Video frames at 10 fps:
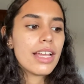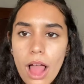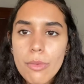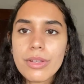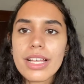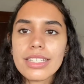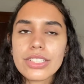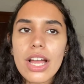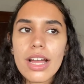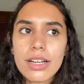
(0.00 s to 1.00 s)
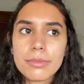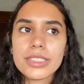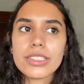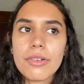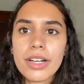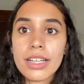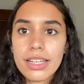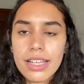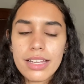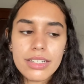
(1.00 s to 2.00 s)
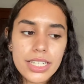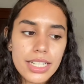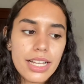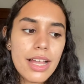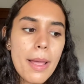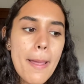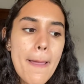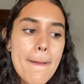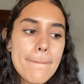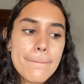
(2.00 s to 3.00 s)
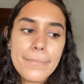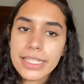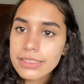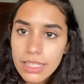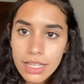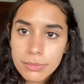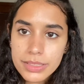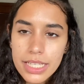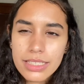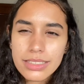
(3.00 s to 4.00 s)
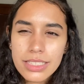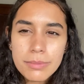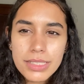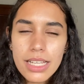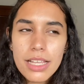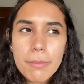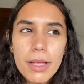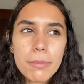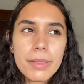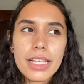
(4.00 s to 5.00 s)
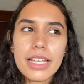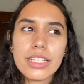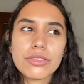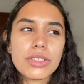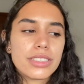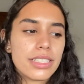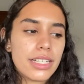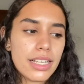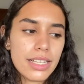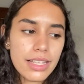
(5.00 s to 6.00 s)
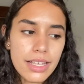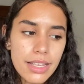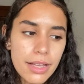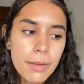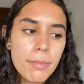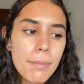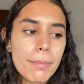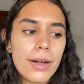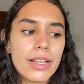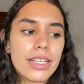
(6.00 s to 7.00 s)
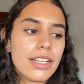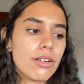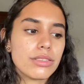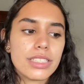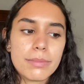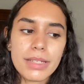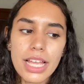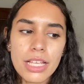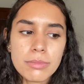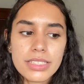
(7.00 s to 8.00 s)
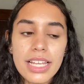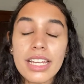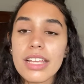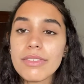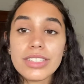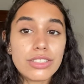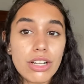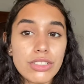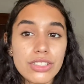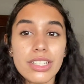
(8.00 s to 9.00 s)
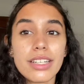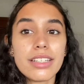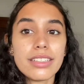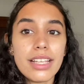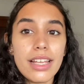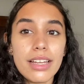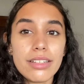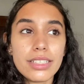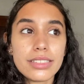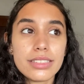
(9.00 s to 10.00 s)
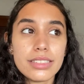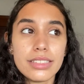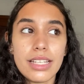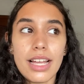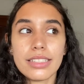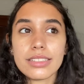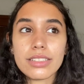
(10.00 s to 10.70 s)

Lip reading: We catch Adam staring at Eric many times, and it seems that he might be interested in him, but he calls him names and even dog shitted Eric's dad's